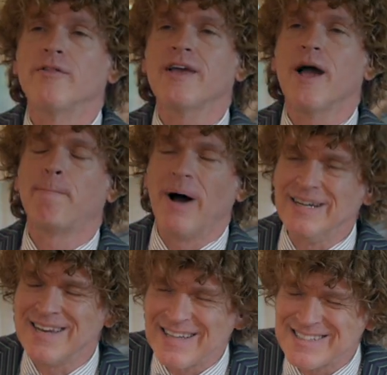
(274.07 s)
the
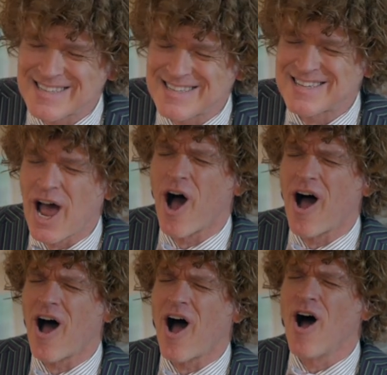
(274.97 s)
abundance
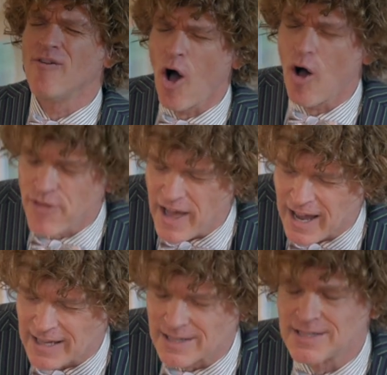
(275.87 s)
of all
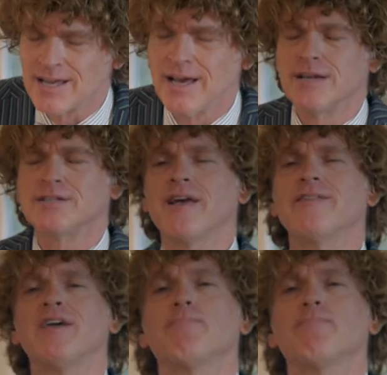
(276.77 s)
things say the